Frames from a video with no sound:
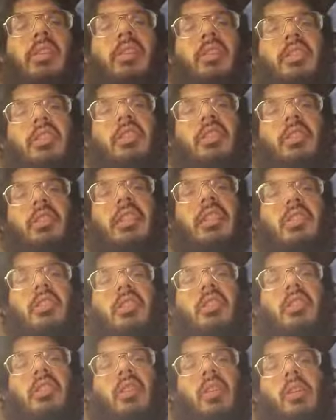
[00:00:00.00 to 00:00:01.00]

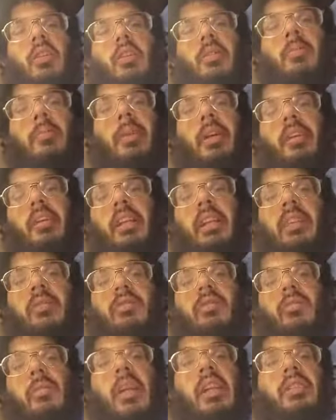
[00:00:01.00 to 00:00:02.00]
This is purely
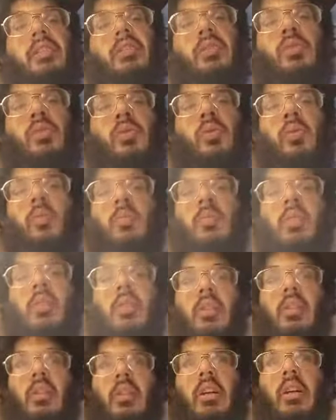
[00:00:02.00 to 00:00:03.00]
informational.
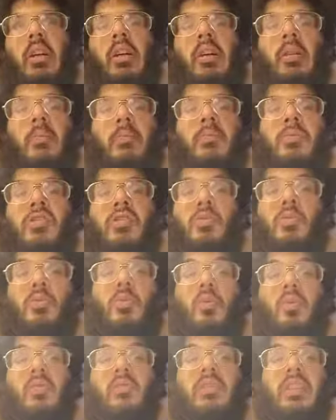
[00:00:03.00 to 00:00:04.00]
You
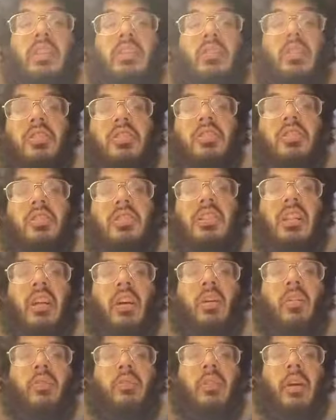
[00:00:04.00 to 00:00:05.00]
do the research
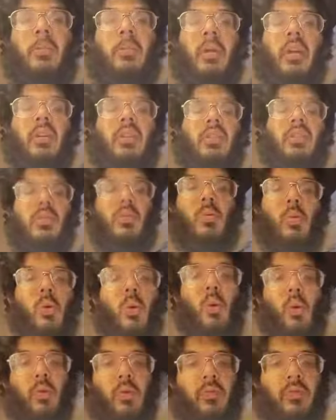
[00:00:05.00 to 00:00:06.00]
yourself. I'm not going to do
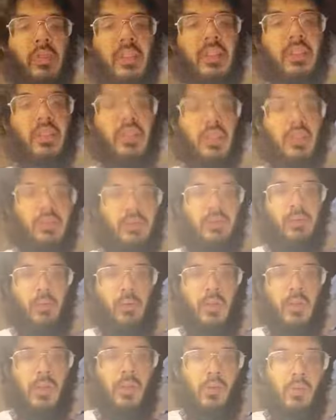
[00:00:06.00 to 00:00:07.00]
all the research
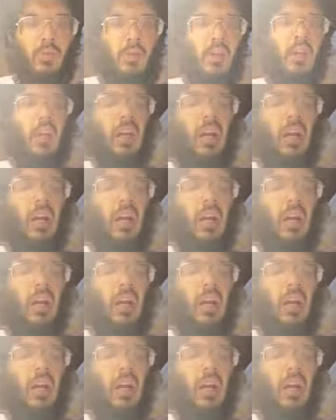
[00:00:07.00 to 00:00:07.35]
for you.